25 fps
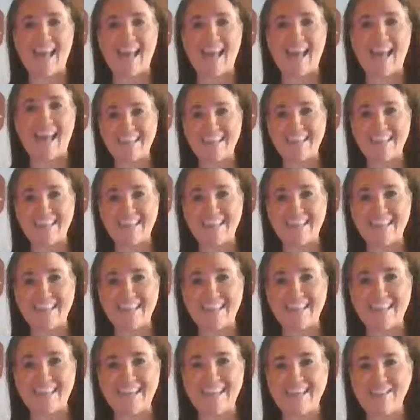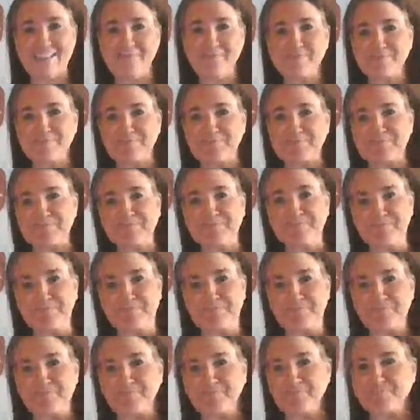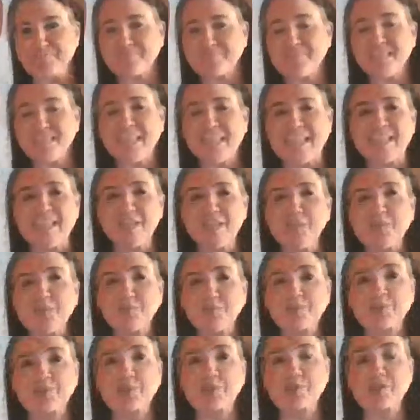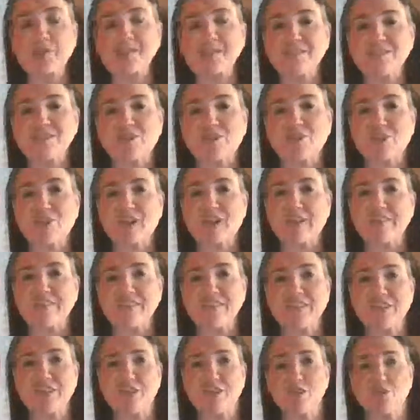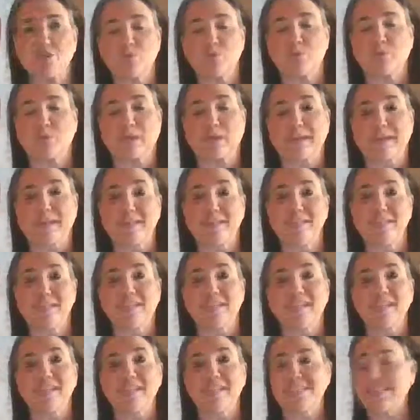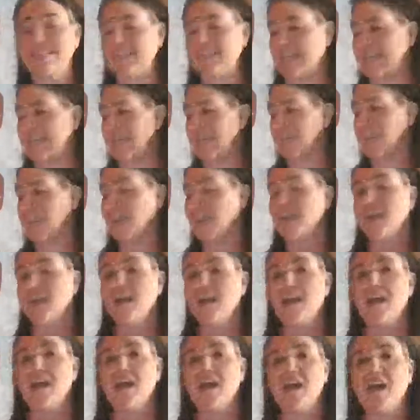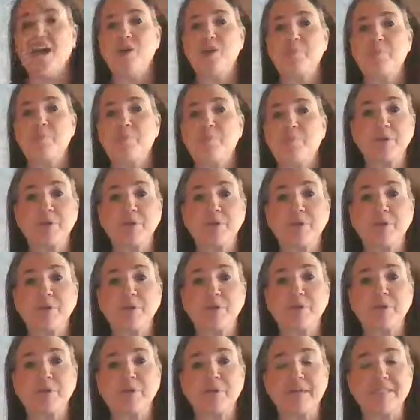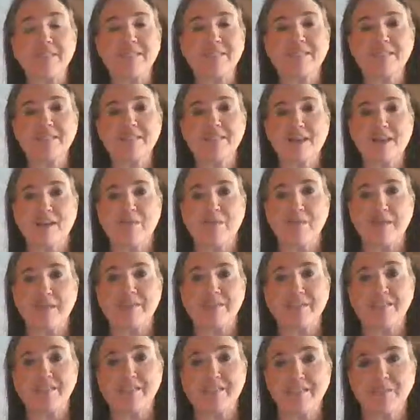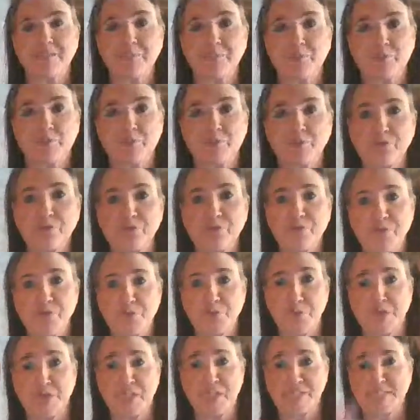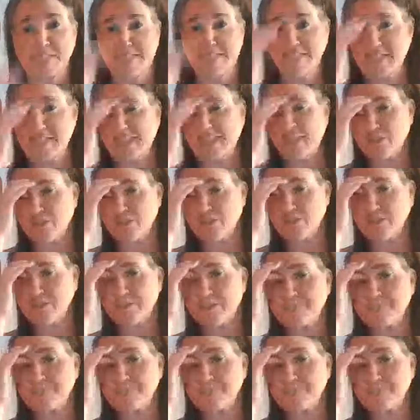kitchen. It's Kathy. I hope you guys are having a great day. I've had a request to talk about the leak-proof storage containers,